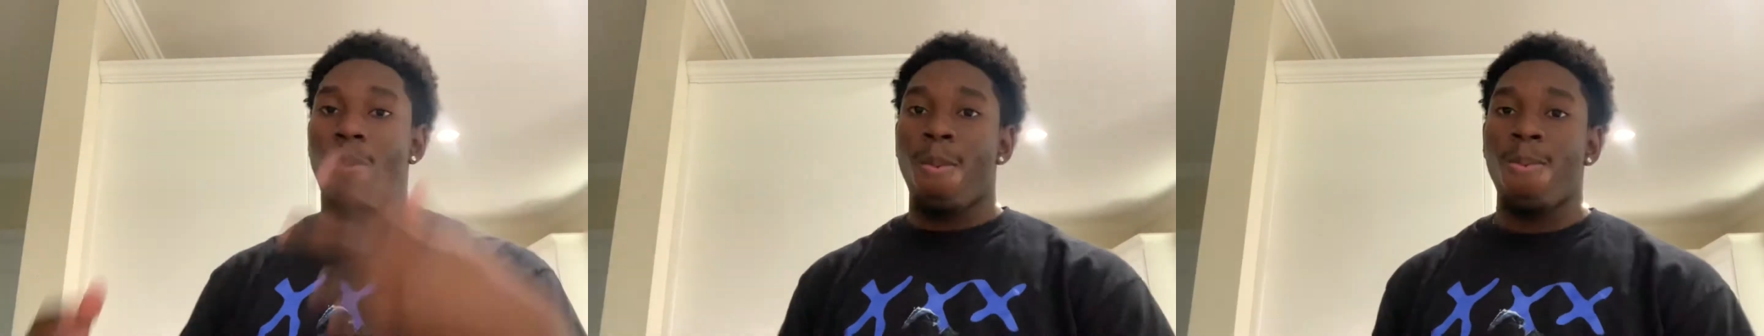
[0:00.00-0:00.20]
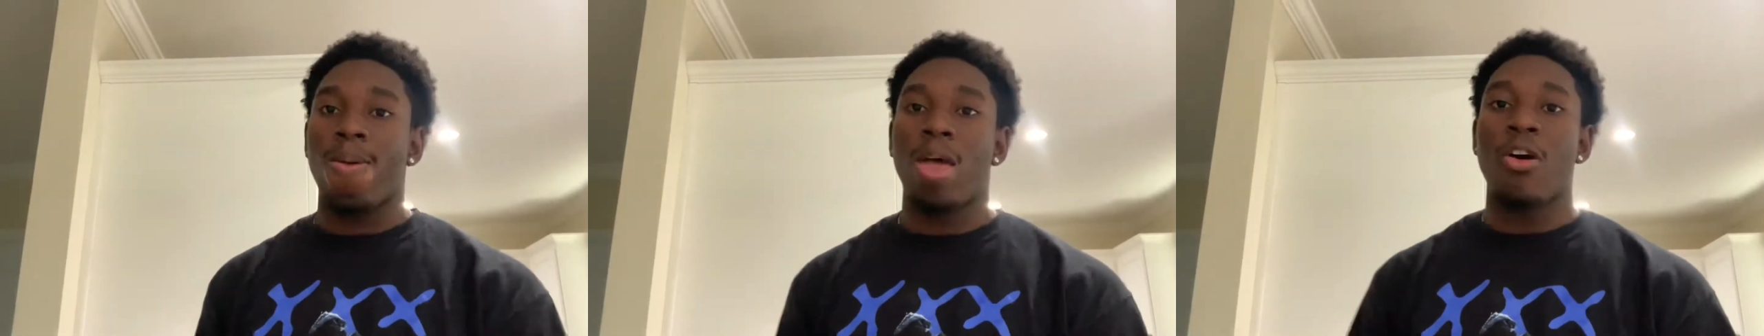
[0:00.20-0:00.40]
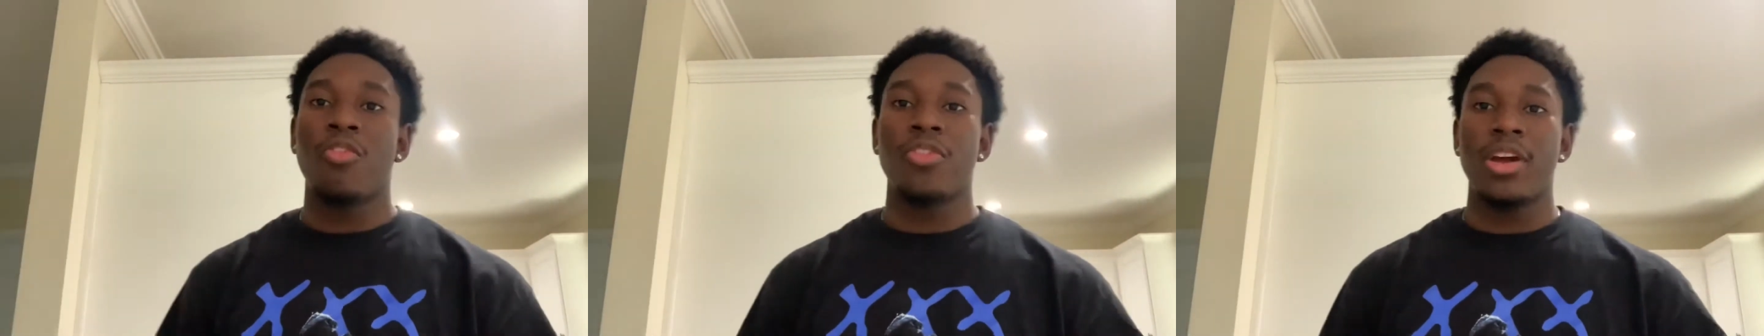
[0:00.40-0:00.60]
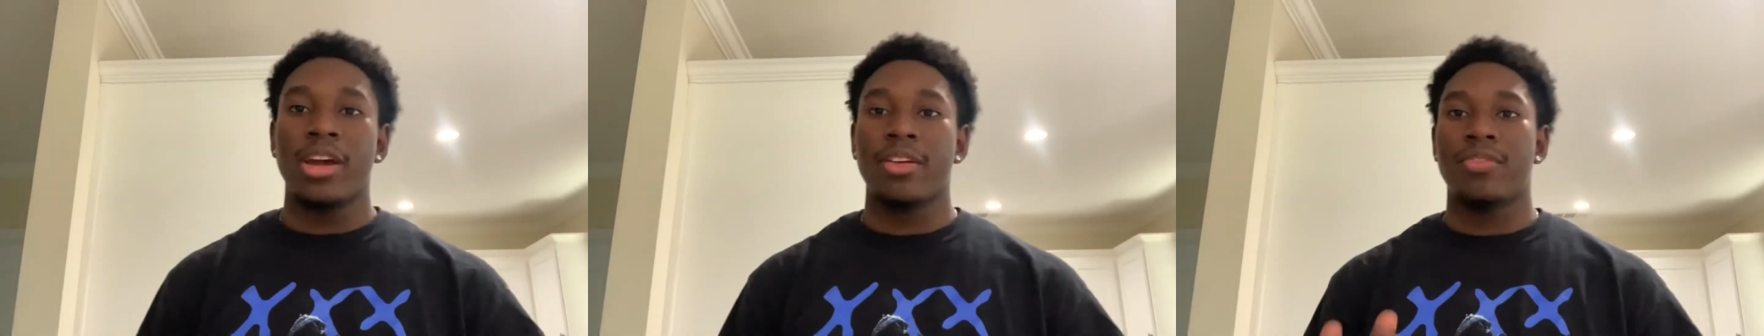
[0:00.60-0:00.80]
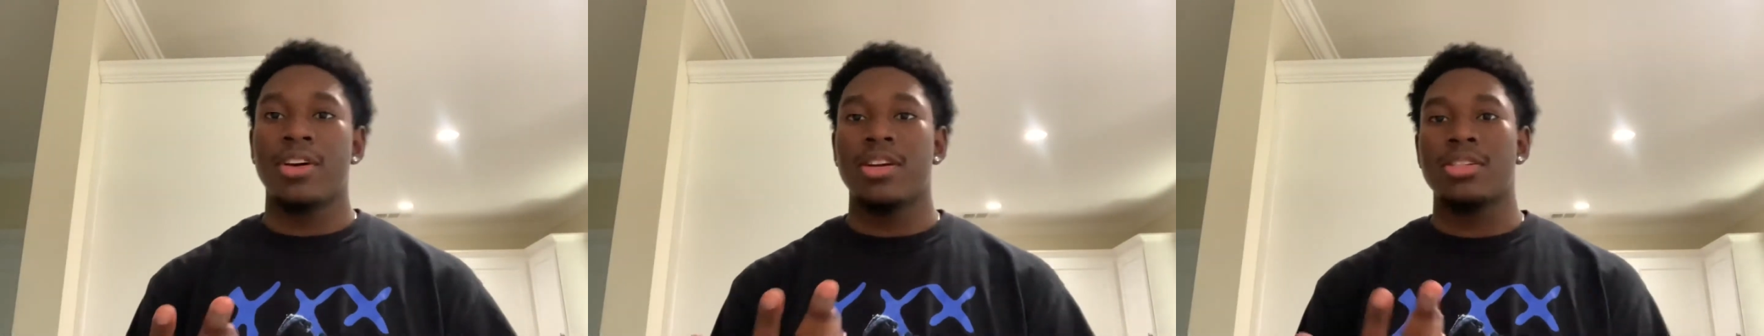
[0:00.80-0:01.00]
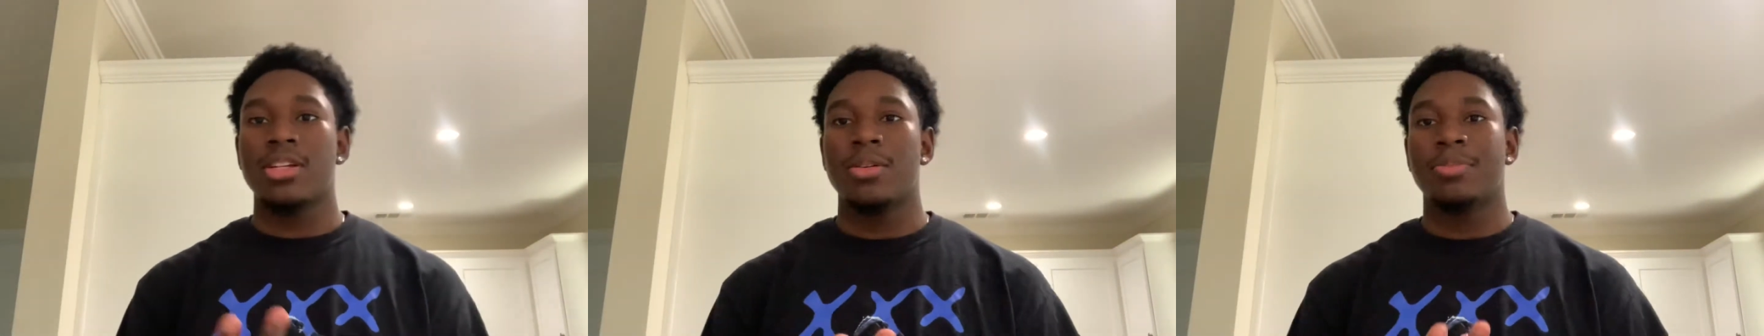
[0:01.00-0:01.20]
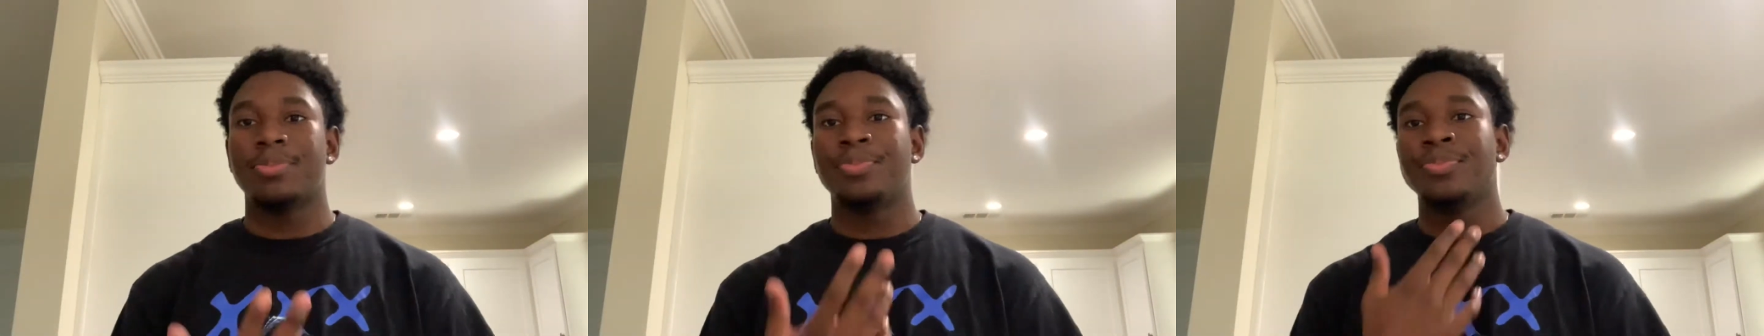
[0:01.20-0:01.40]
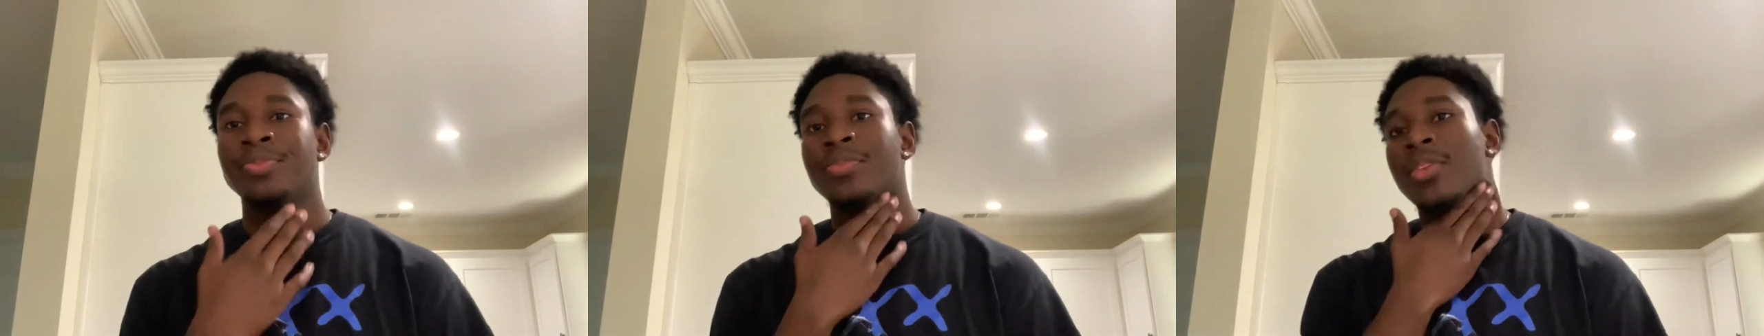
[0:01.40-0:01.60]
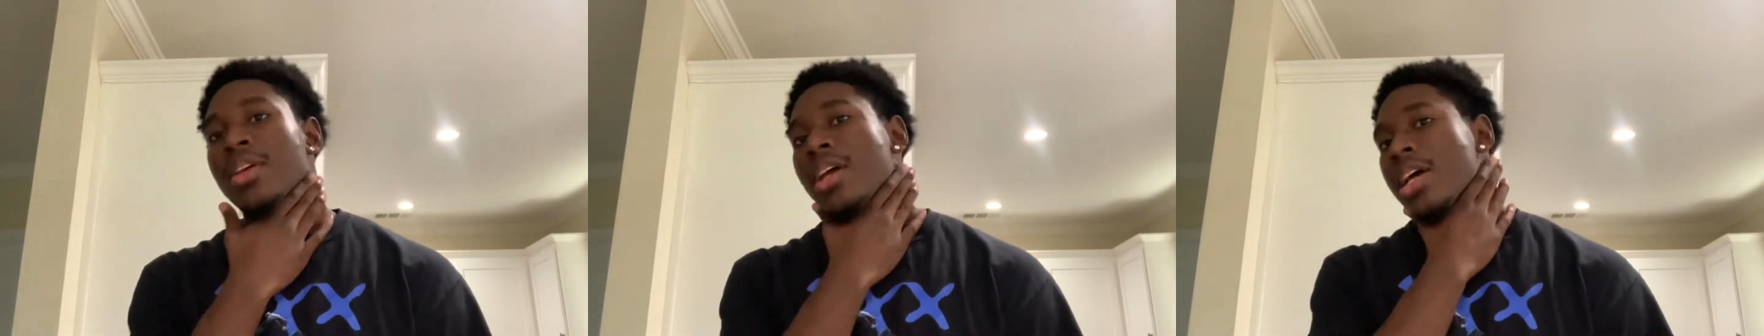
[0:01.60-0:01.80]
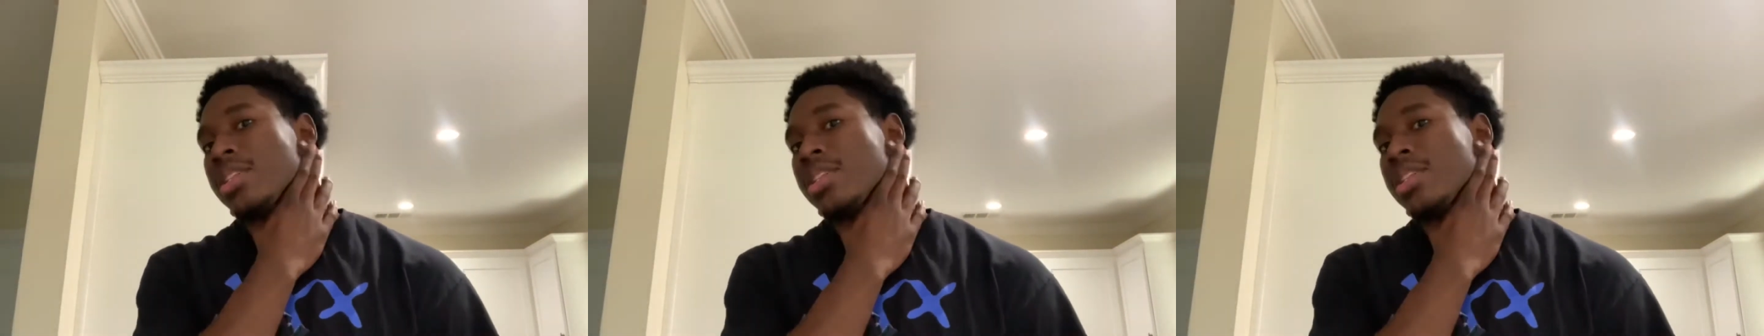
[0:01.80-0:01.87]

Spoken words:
Hopefully I can find something that's